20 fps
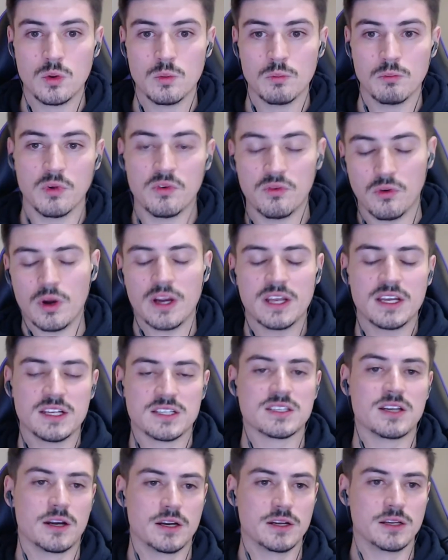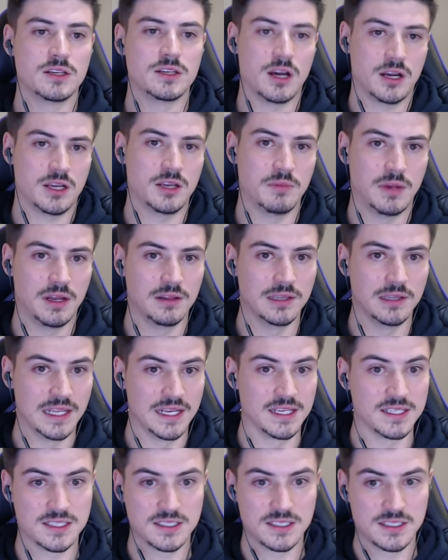before I get started talking about
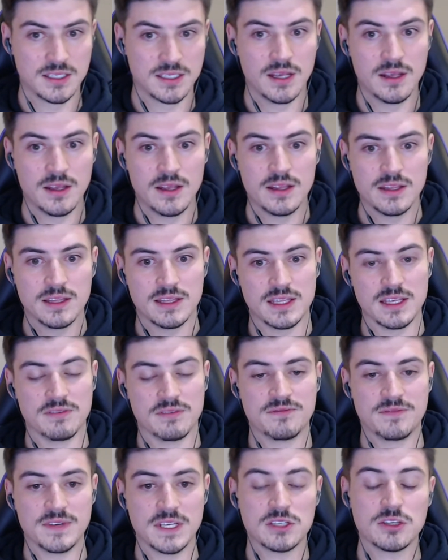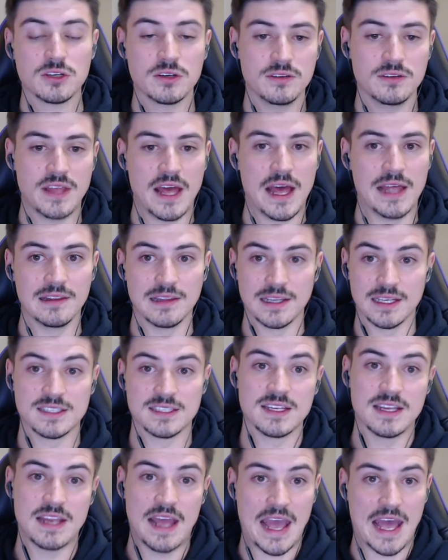lists, the feature that
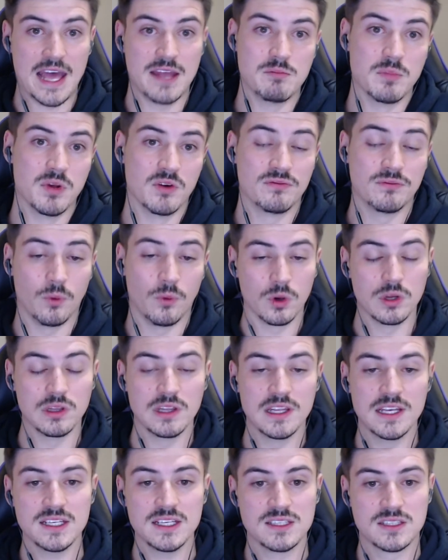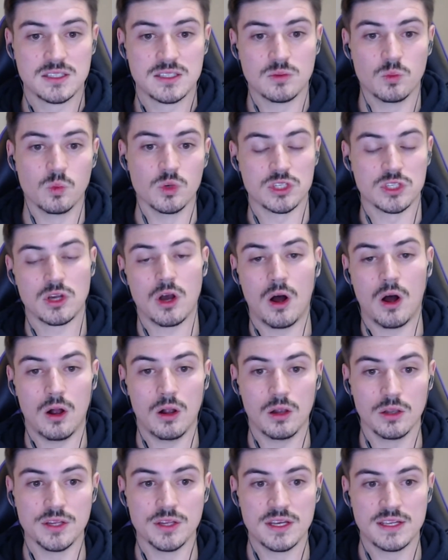LinkedIn had before lists was
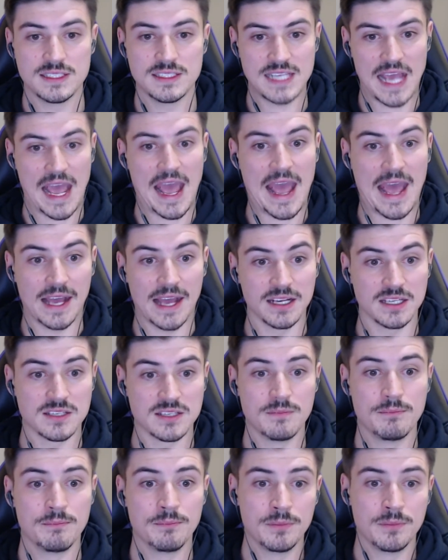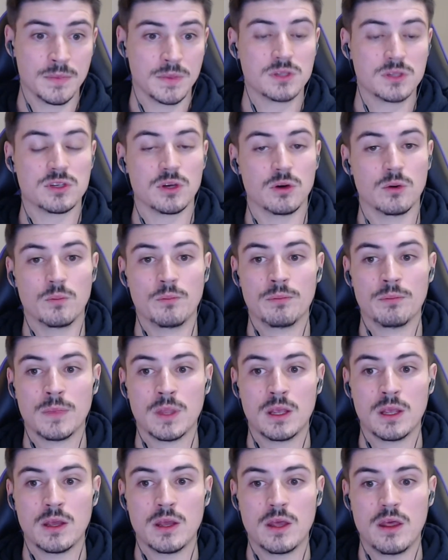called tags. So
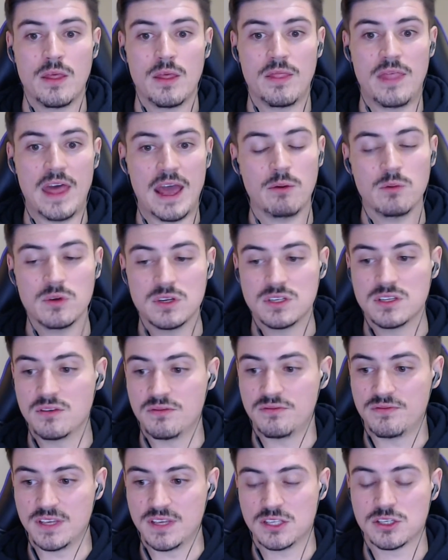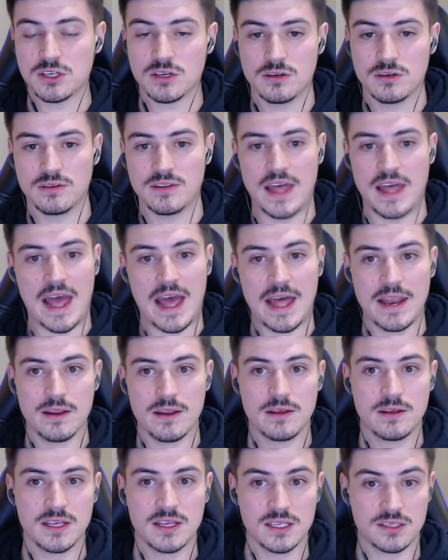that was the feature that
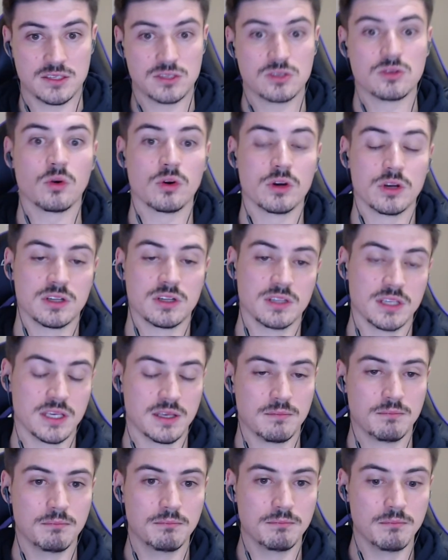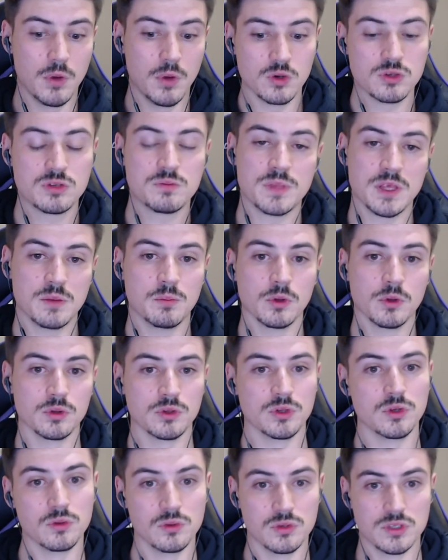historically most people
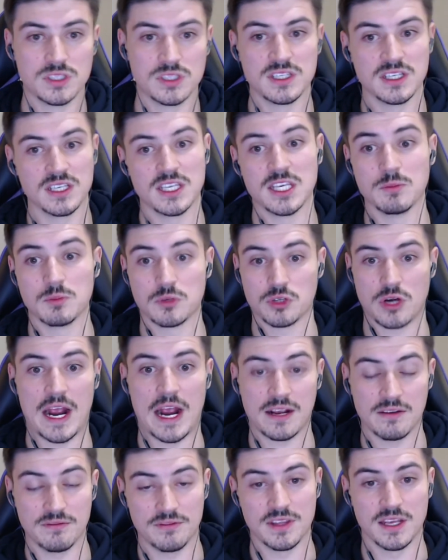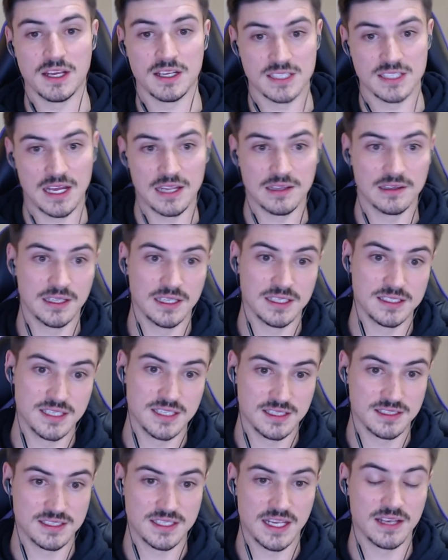used to keep track of things on
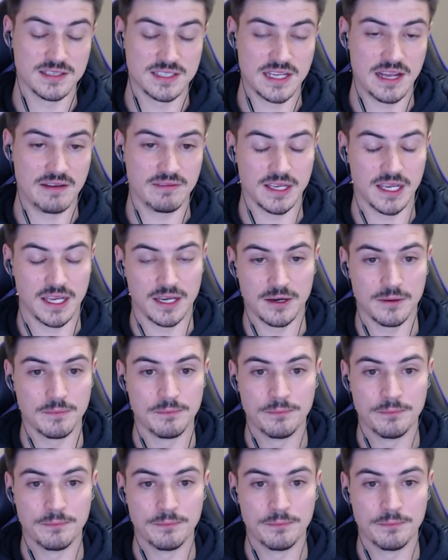LinkedIn Sales Navigator.